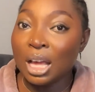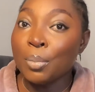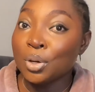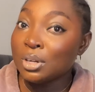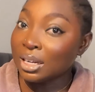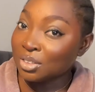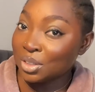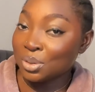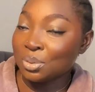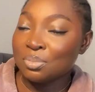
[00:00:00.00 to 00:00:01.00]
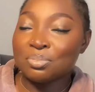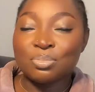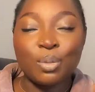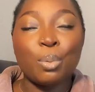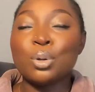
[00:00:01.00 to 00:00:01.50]
I'm a good actress, so
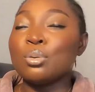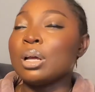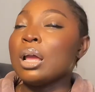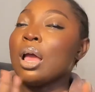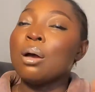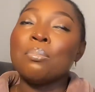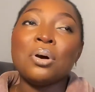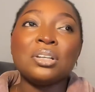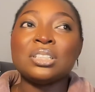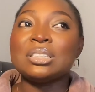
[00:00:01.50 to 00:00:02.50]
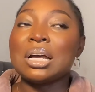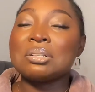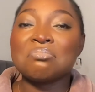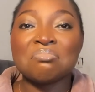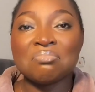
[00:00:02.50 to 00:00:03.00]
I'm a good one. But it's just
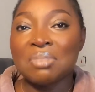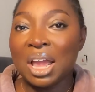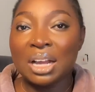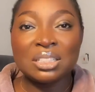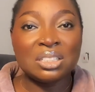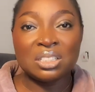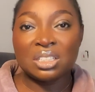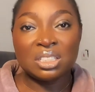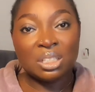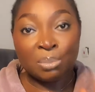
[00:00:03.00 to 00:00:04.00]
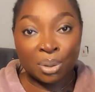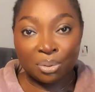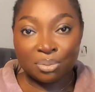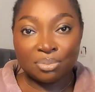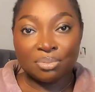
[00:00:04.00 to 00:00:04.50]
that my acting is just in the middle.